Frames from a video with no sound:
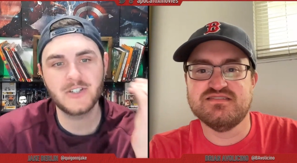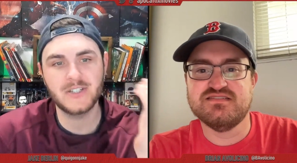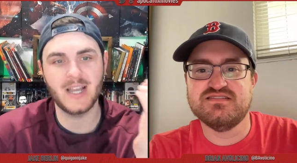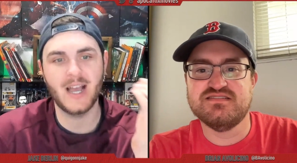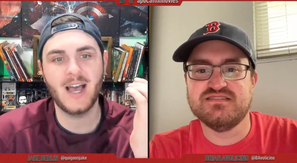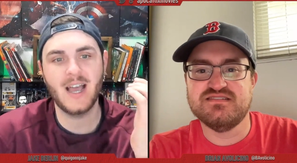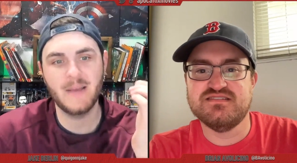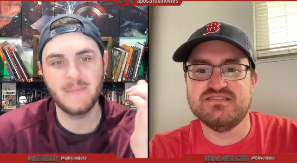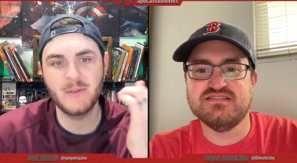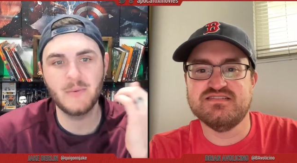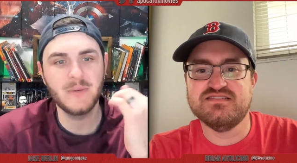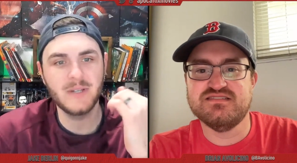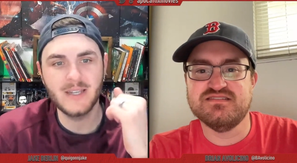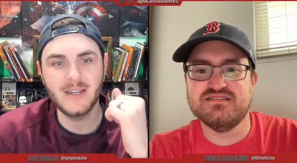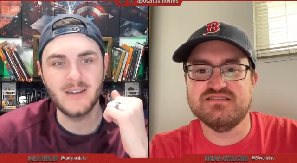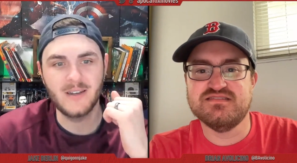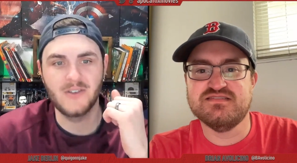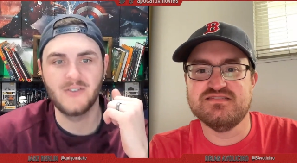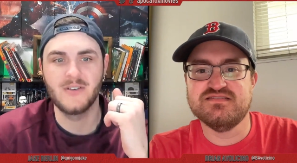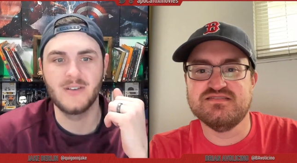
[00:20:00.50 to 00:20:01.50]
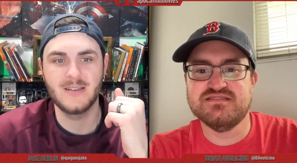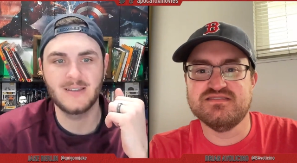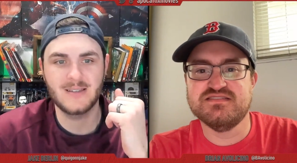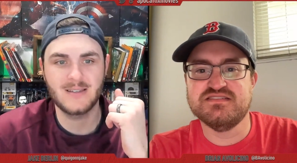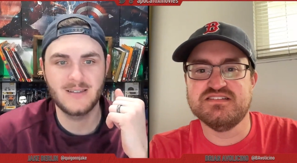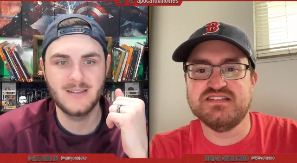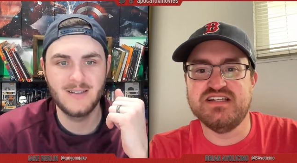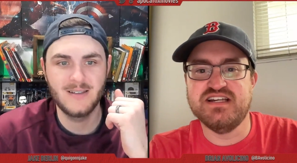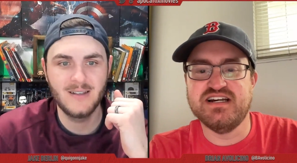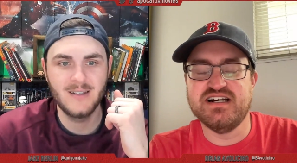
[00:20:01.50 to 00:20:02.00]
Speaker 1: time that we didn't notice.
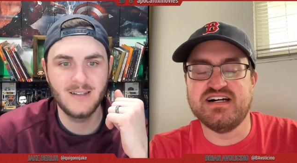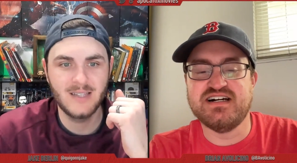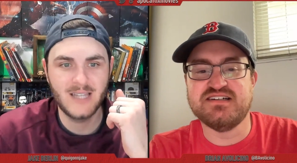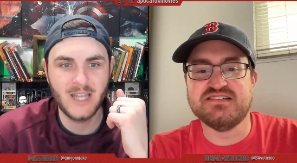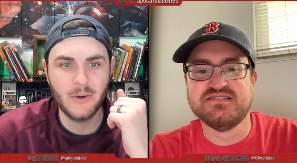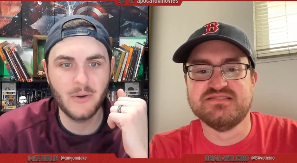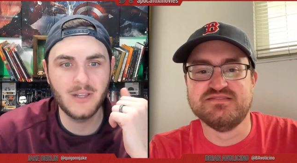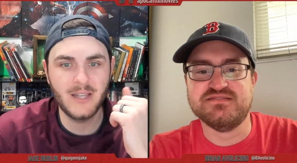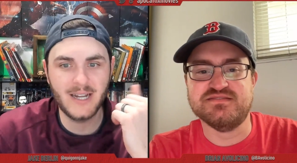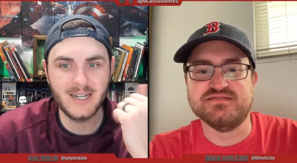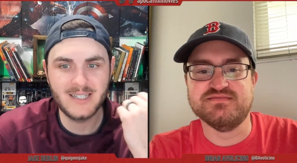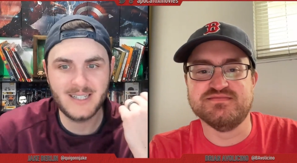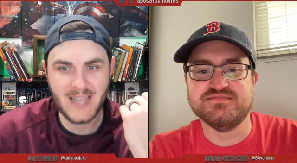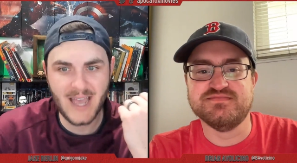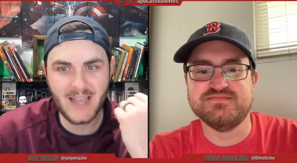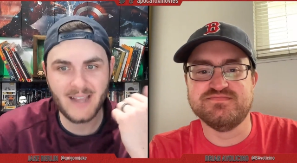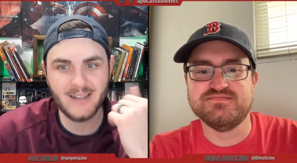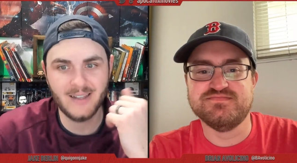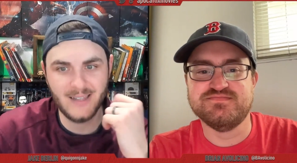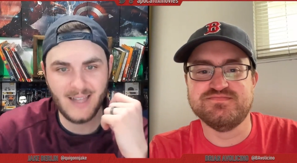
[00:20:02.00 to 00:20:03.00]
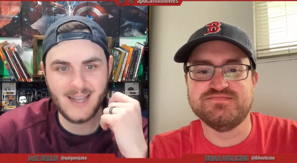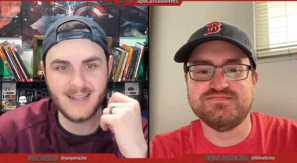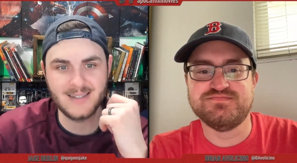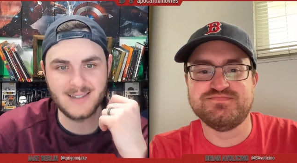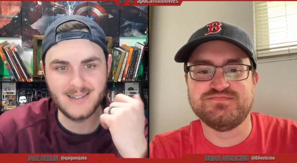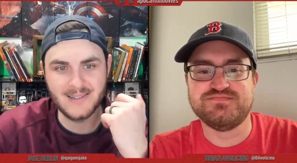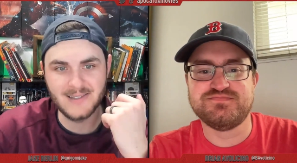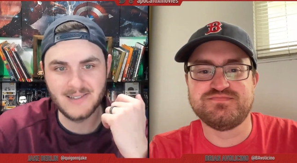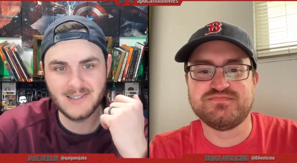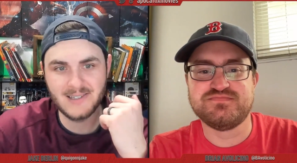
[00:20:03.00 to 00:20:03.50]
Yeah, they were like Tech
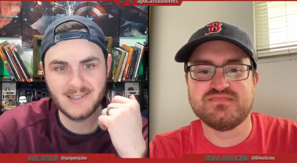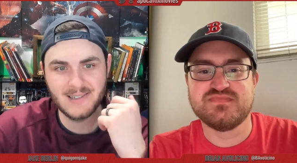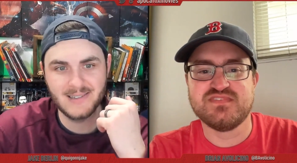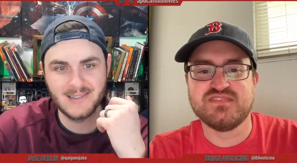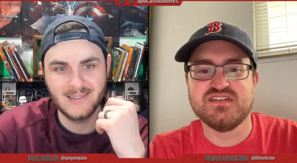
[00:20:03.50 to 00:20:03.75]
glasses.